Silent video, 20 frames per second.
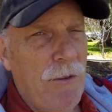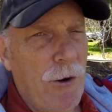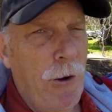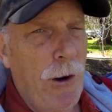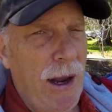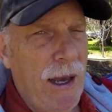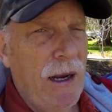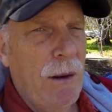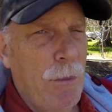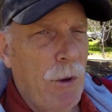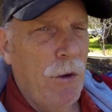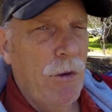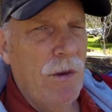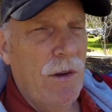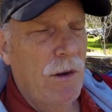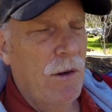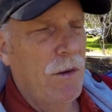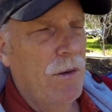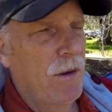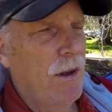our animals,
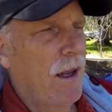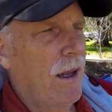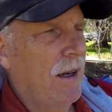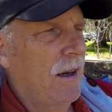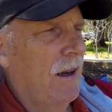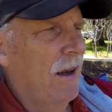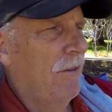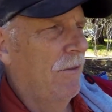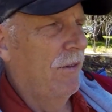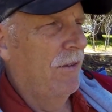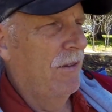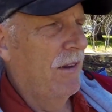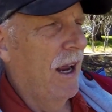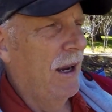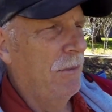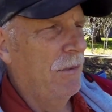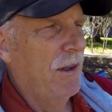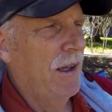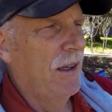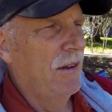and then if
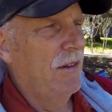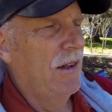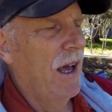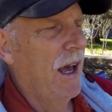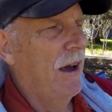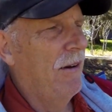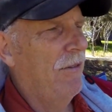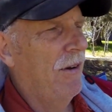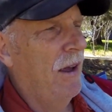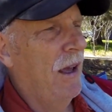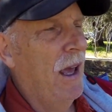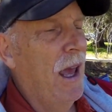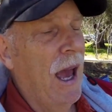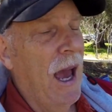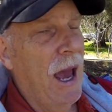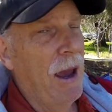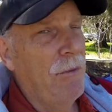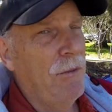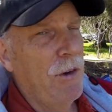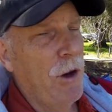times get tough,
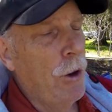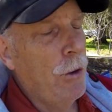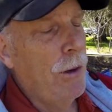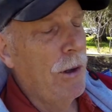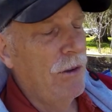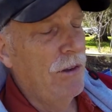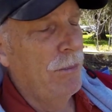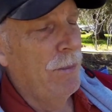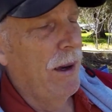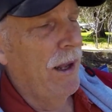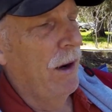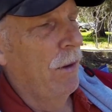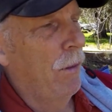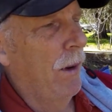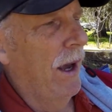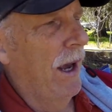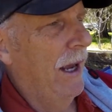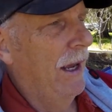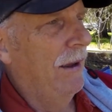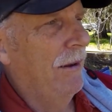I've noticed, by the
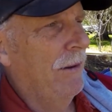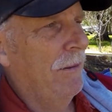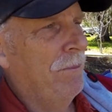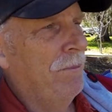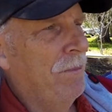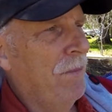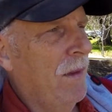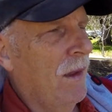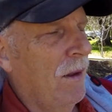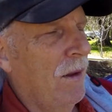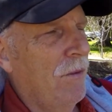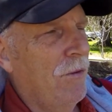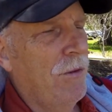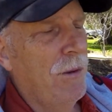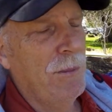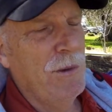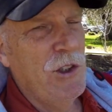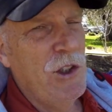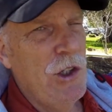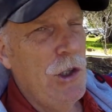way,
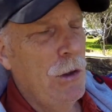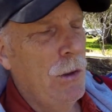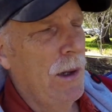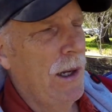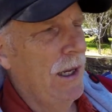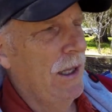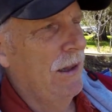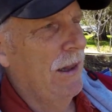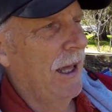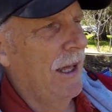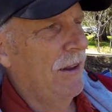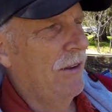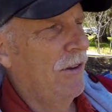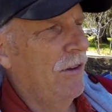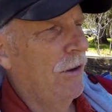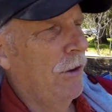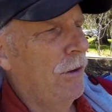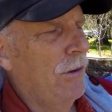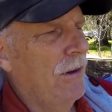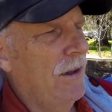from Chewy, that
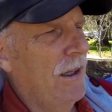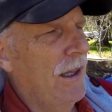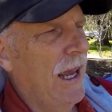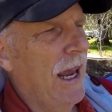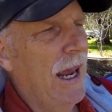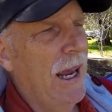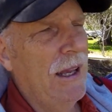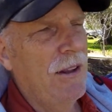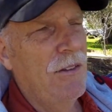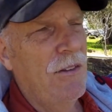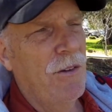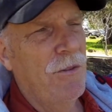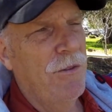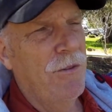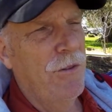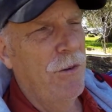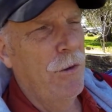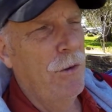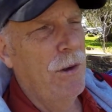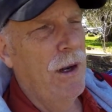certain cans of
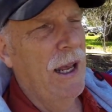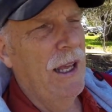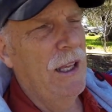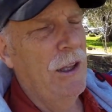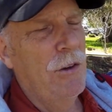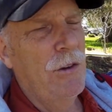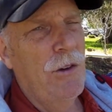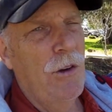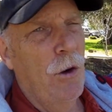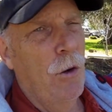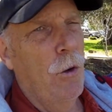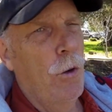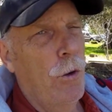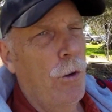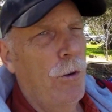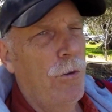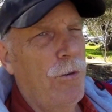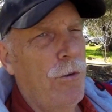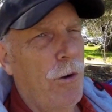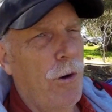food I used to
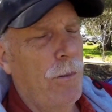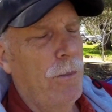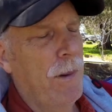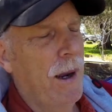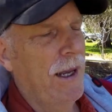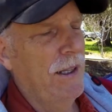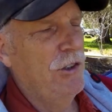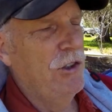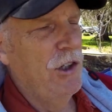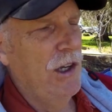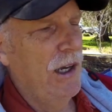order for my